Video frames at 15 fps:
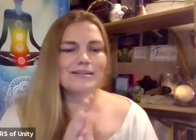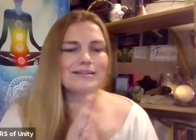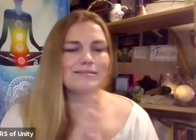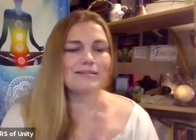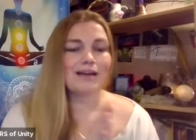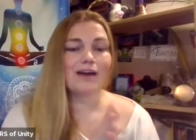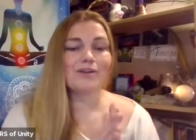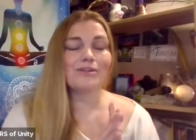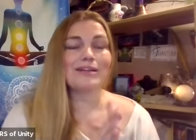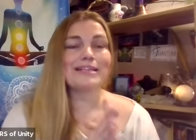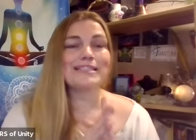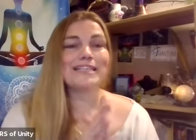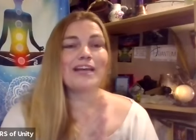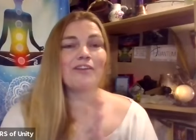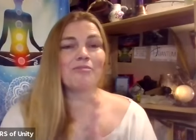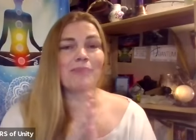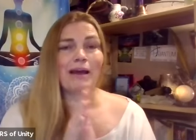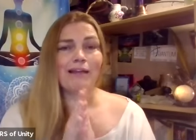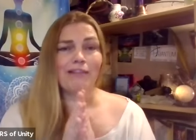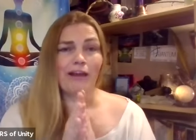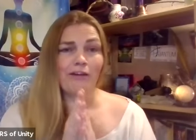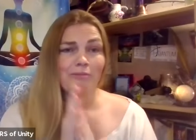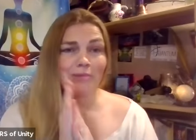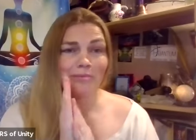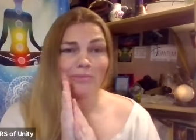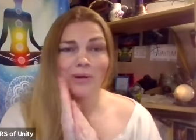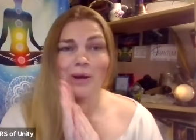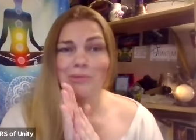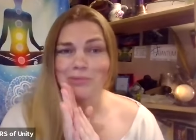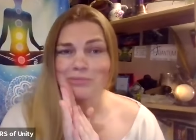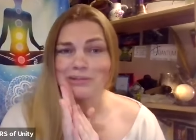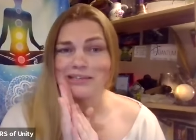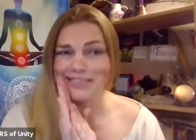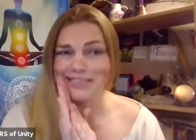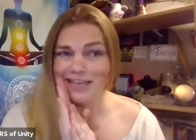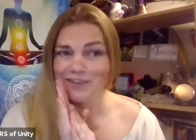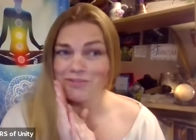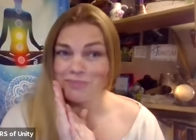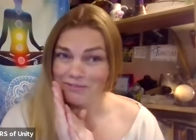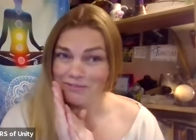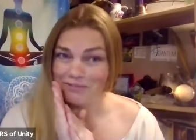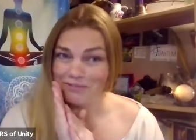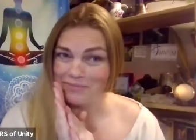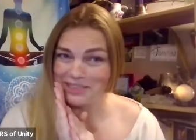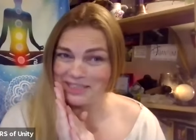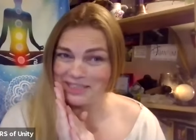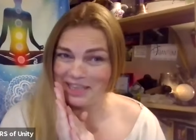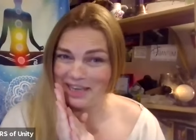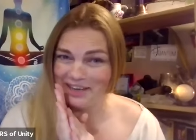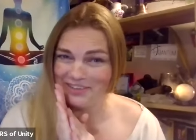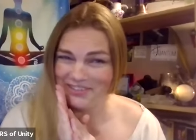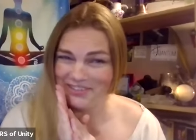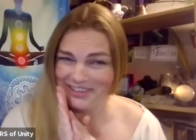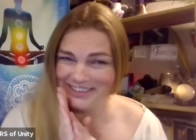not only saved my life, but probably saved my family's life,